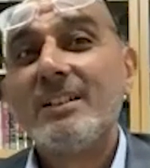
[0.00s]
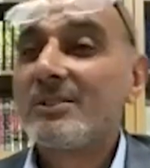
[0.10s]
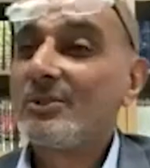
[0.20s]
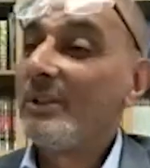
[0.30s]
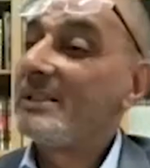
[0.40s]

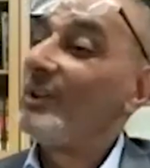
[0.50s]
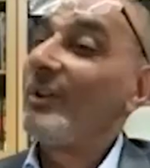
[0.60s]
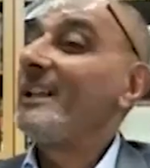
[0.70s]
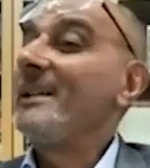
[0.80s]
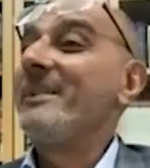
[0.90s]
So it's not
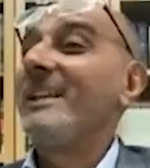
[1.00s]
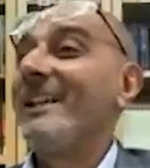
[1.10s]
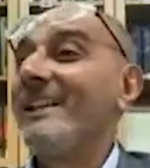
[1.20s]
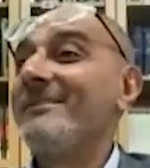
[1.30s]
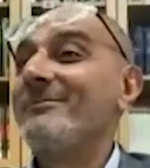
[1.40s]
going to
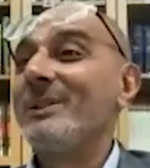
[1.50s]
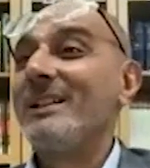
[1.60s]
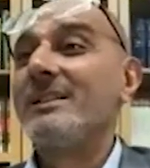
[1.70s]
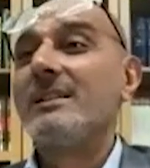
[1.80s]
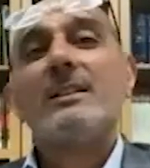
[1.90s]
begin
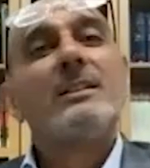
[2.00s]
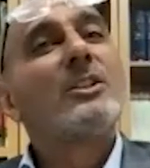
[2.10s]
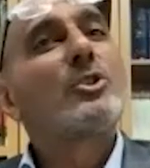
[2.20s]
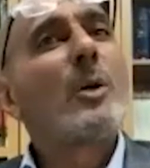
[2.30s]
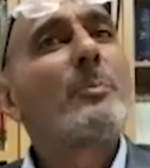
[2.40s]
with the
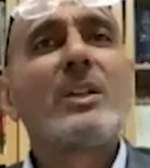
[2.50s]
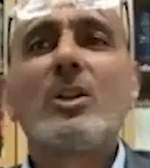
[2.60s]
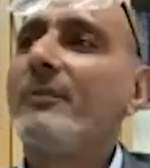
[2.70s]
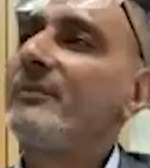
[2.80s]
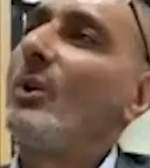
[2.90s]
topic
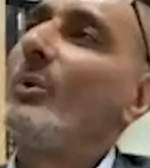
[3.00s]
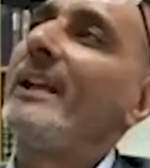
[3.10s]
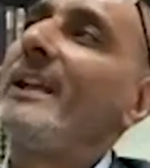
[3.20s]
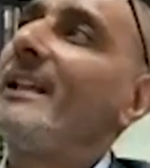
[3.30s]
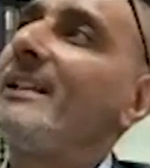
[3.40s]
of
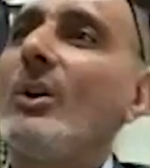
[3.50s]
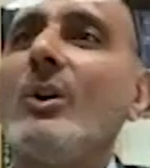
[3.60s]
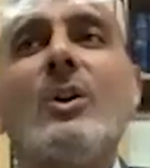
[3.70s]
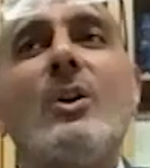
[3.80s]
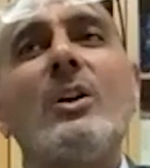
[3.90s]
Tawheed
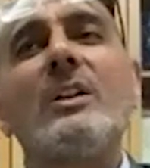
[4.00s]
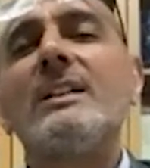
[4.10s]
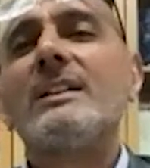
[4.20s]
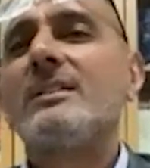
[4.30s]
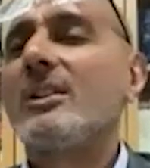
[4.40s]
or
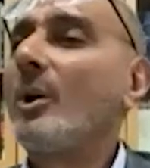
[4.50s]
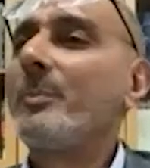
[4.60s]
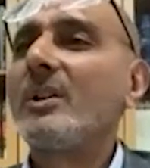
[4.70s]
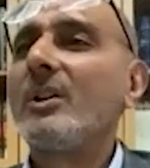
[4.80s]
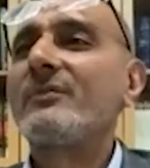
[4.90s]
the
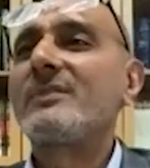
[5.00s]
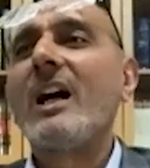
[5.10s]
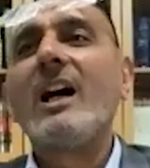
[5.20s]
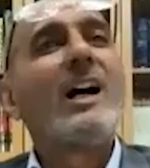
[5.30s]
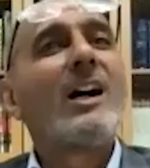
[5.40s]
topic of
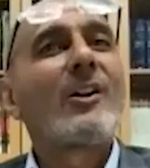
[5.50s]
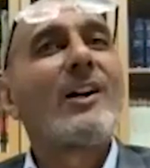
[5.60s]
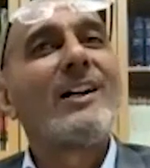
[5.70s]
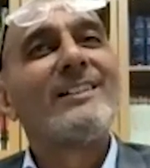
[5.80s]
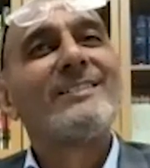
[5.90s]

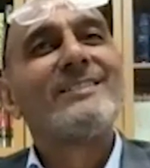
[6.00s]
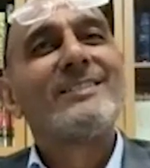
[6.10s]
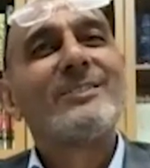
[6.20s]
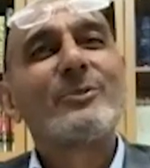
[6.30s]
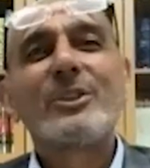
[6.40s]
Tahara,
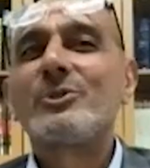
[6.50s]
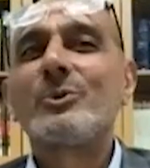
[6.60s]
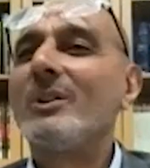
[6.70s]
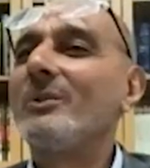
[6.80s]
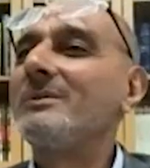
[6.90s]

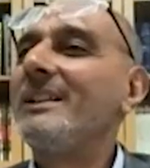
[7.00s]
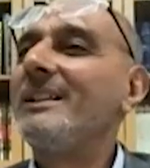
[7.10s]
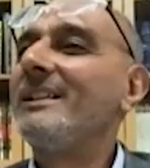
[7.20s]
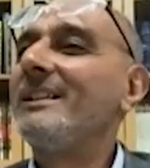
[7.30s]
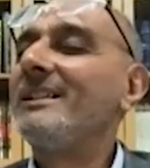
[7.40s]
ritual
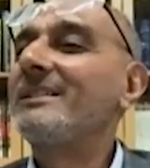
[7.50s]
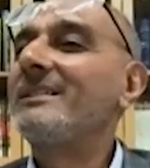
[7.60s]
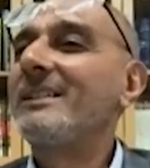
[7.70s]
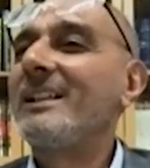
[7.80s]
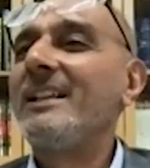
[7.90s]

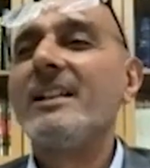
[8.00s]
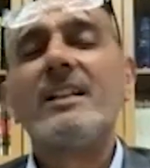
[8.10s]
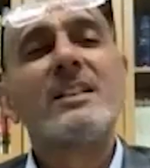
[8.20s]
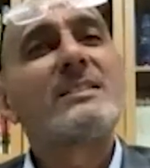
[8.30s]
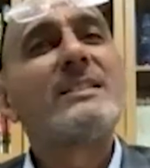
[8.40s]

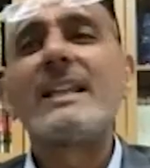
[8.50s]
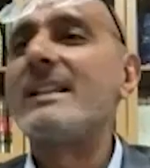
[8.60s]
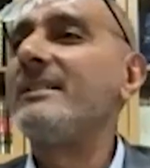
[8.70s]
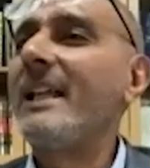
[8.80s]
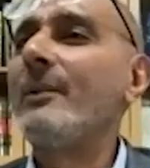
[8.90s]
cleanliness,
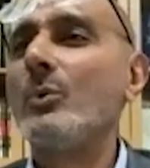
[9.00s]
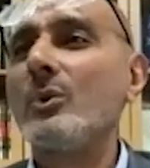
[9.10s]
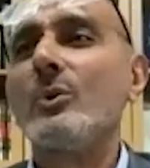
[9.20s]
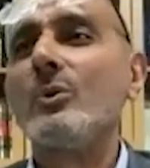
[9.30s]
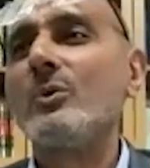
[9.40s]
then
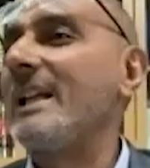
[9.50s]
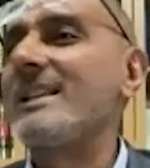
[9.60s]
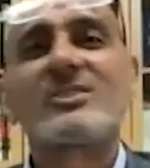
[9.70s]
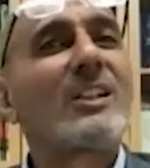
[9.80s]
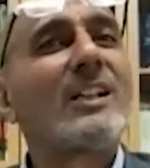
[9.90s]
wudu, then
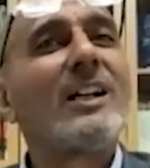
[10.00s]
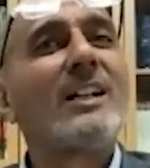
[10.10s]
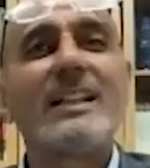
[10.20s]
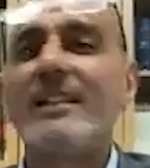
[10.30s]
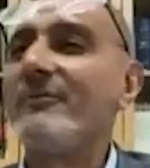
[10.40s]

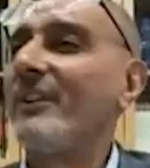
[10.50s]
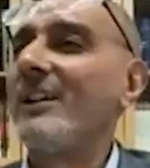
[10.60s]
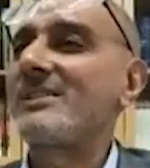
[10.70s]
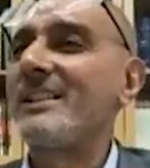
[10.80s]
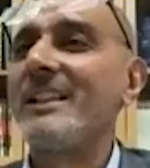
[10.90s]
Salah, then
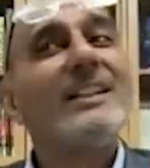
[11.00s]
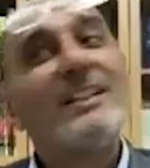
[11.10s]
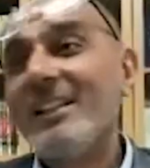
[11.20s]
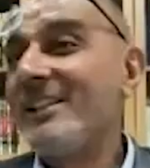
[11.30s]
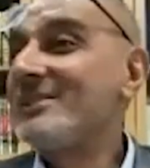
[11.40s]
fasting.
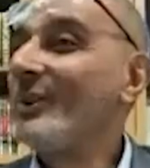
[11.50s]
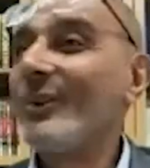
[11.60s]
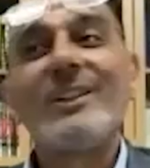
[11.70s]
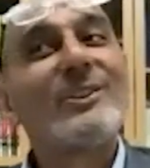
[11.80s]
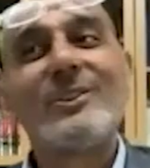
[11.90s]
It's not
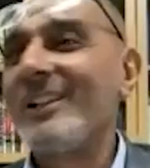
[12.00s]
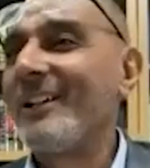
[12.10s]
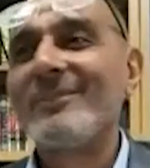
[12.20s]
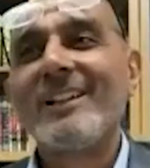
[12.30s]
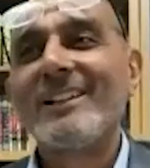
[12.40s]
going to go
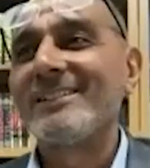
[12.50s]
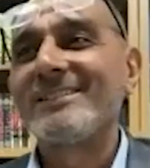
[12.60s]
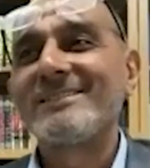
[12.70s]
down that.